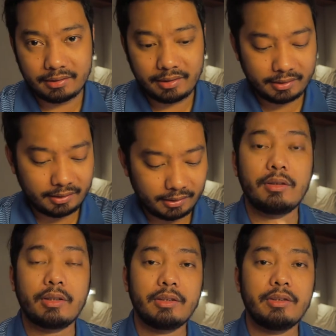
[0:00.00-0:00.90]

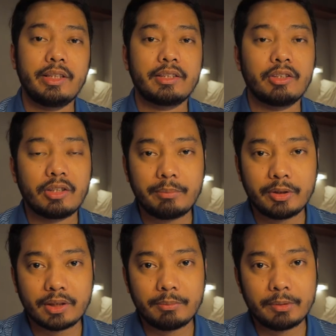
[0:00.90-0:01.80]
Okay, so let's talk
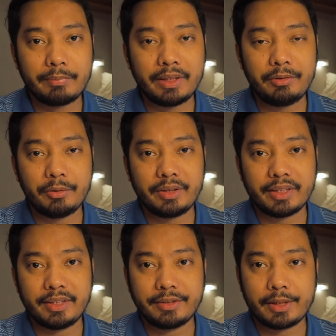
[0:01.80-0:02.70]
about some of my
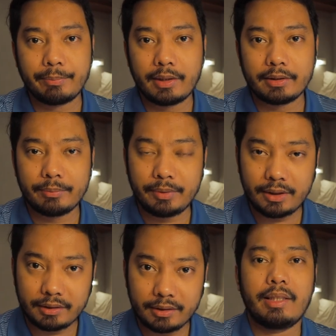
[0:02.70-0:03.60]
duties and
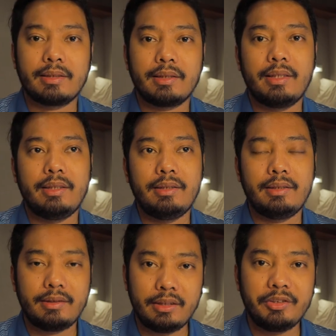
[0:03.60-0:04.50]
responsibilities as a
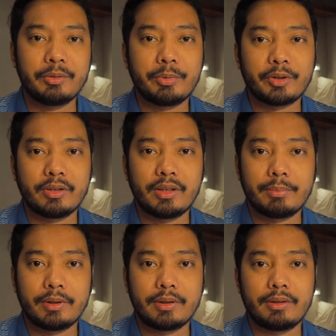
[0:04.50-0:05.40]
senior
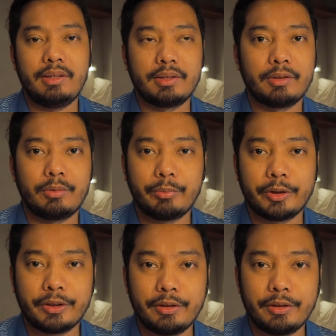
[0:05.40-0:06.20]
photographer here on board.